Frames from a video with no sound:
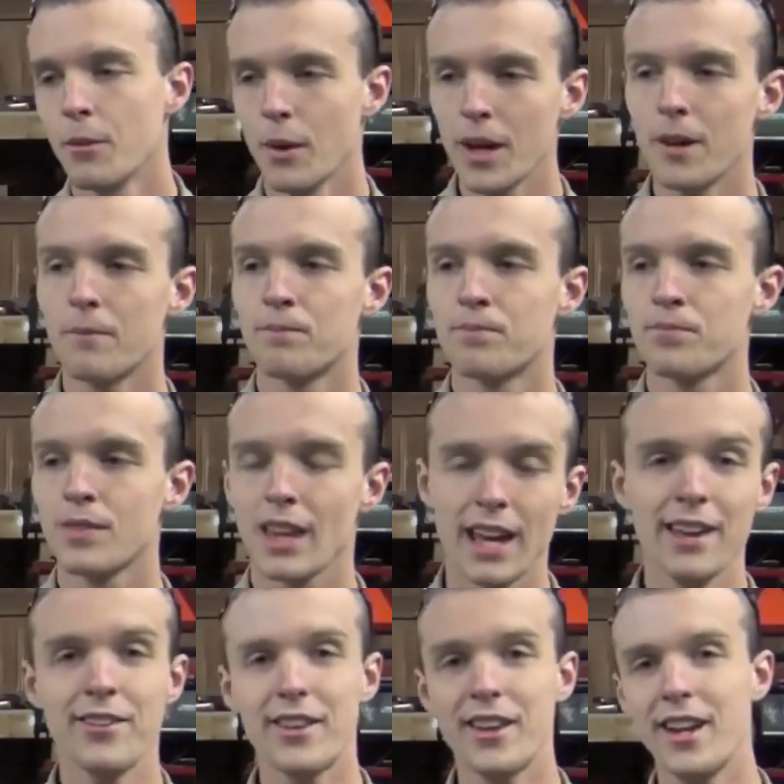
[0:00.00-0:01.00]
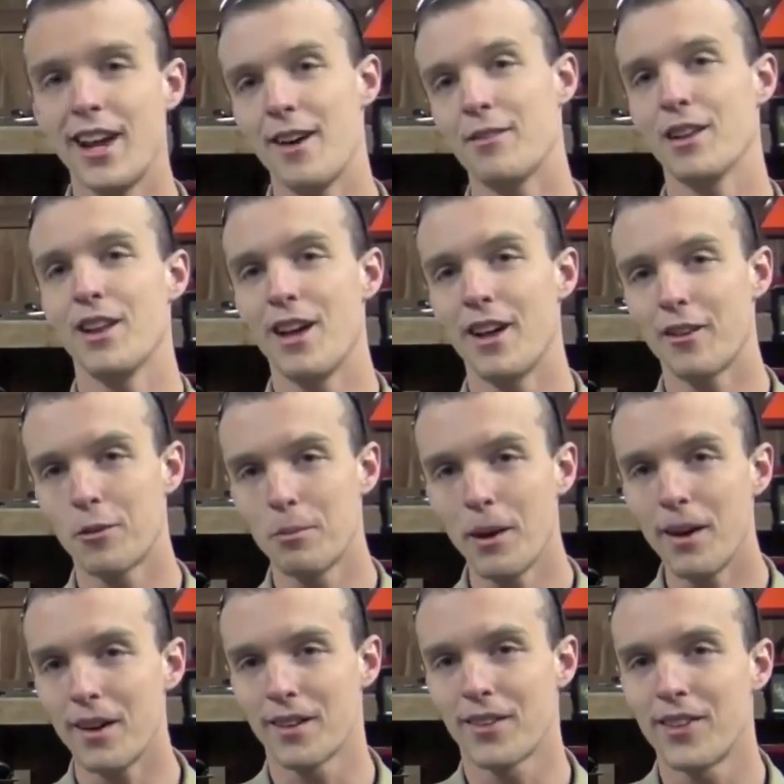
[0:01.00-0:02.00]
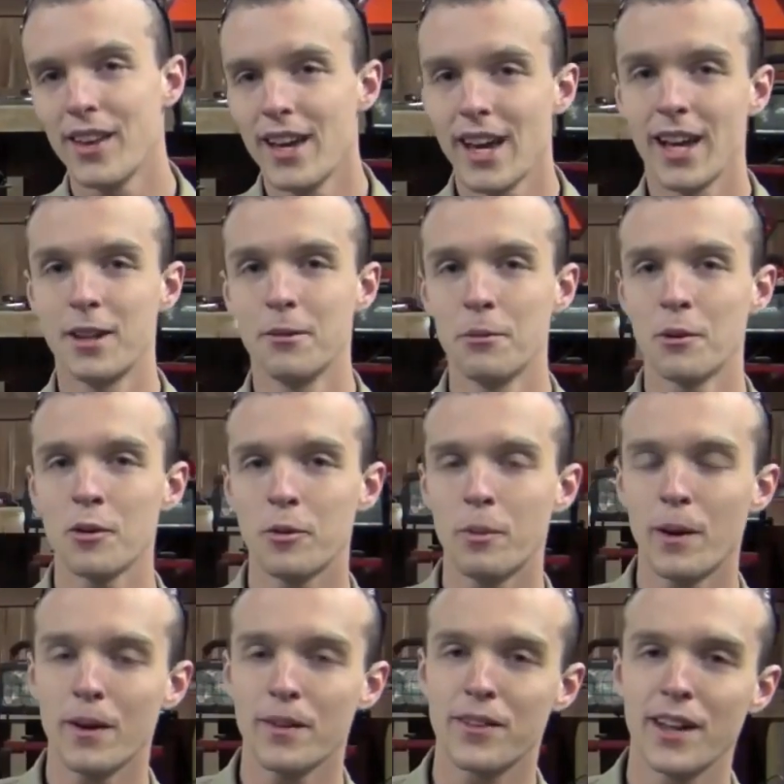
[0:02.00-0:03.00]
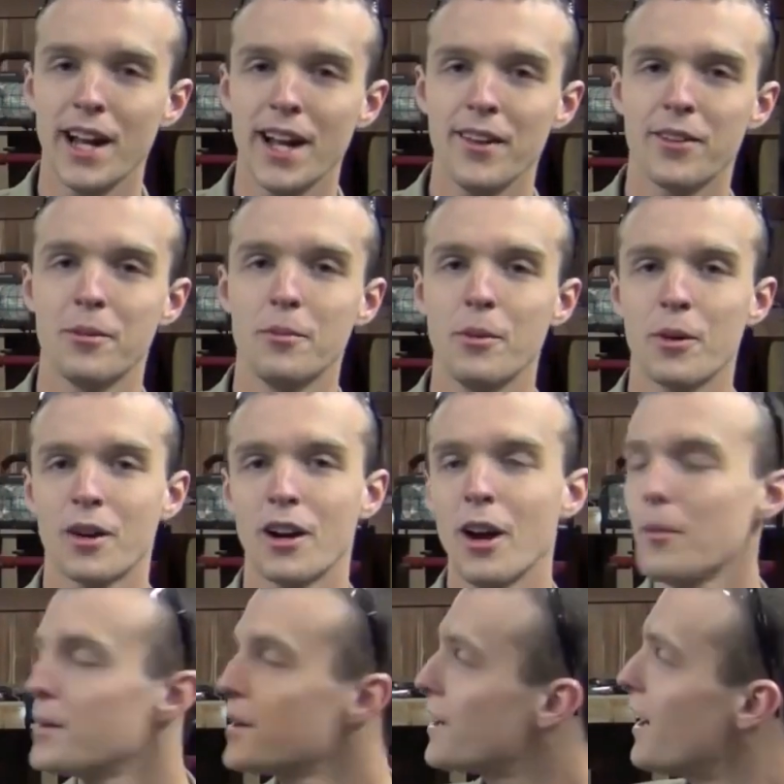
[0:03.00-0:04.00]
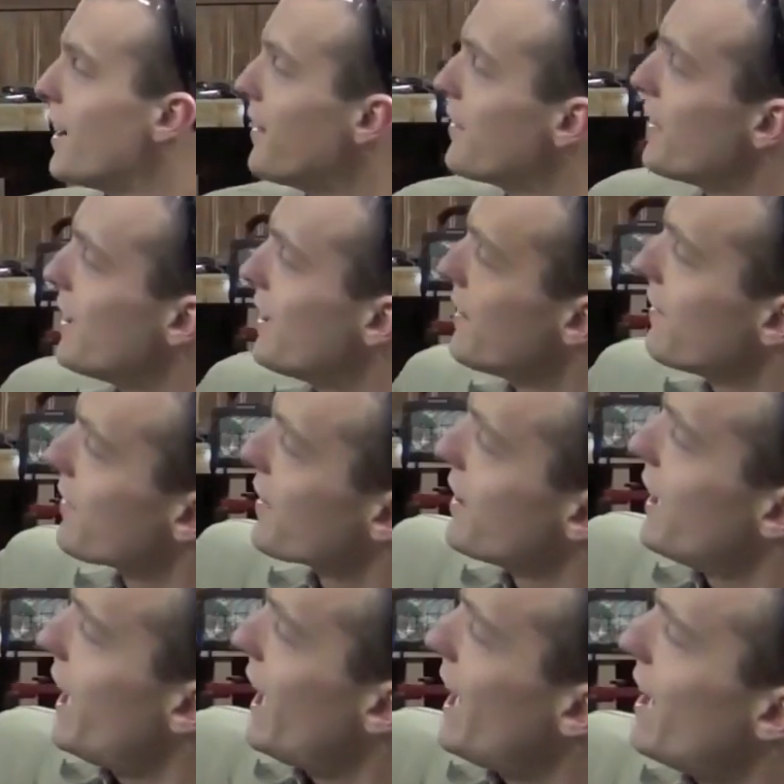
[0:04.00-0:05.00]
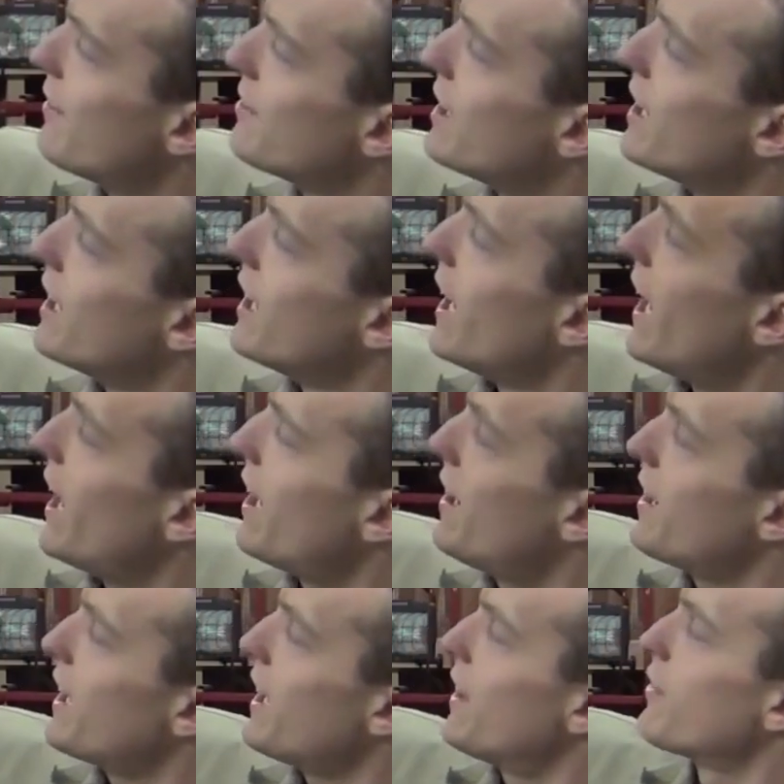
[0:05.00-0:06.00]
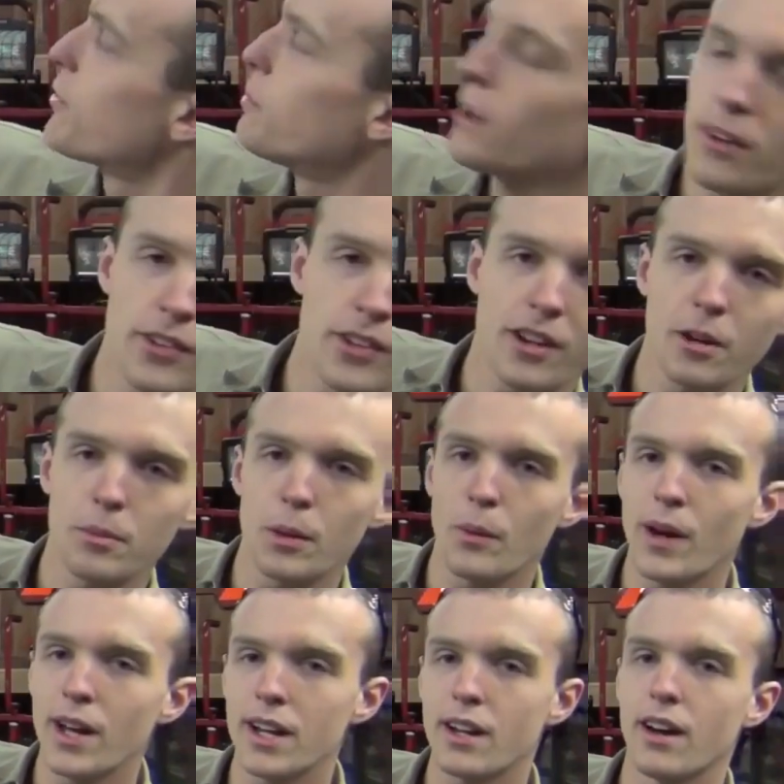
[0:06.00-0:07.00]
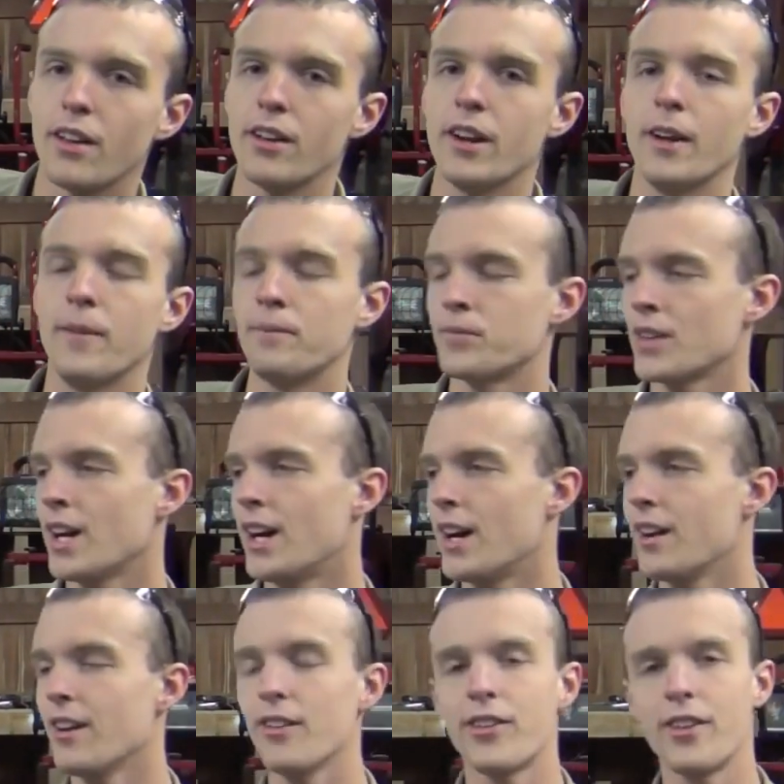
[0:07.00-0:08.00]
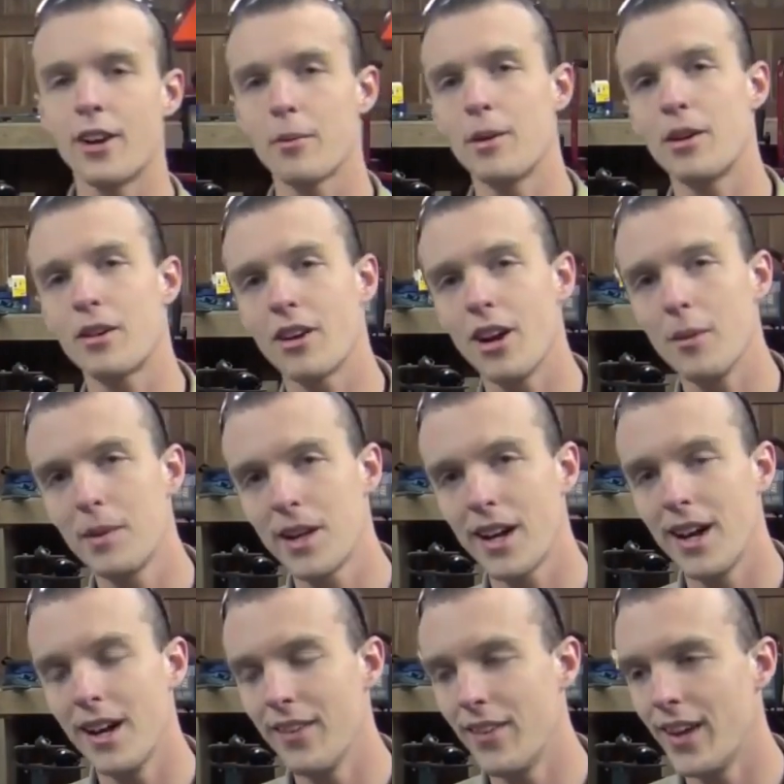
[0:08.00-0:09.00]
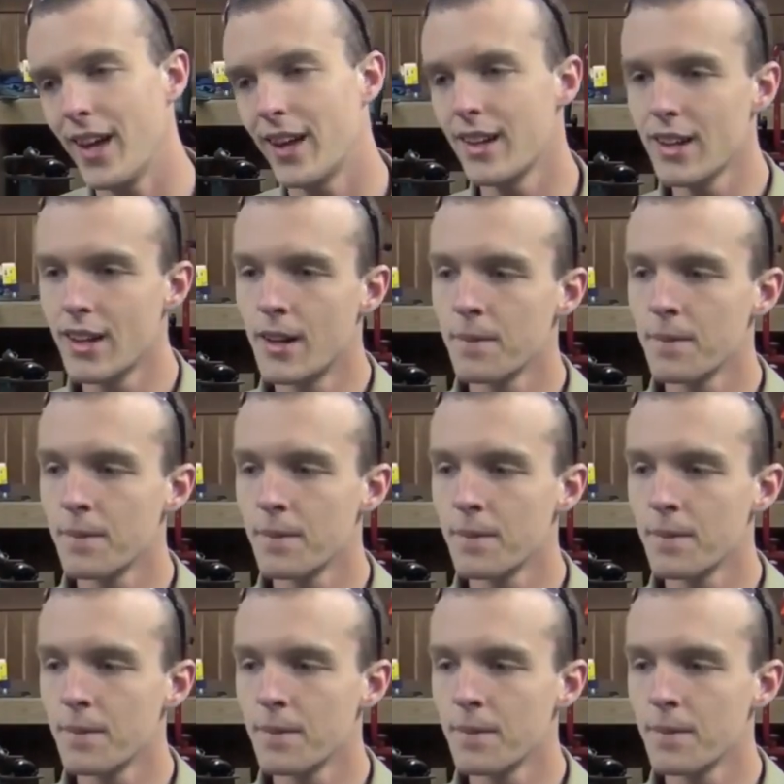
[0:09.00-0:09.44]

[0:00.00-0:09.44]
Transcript: Well, it's going to have a lot of sparks, and the more sparks it has, the more carbon content it's going to have, and uh, yeah, the sparks are going to be white colored. Uh, let's talk about carbon content.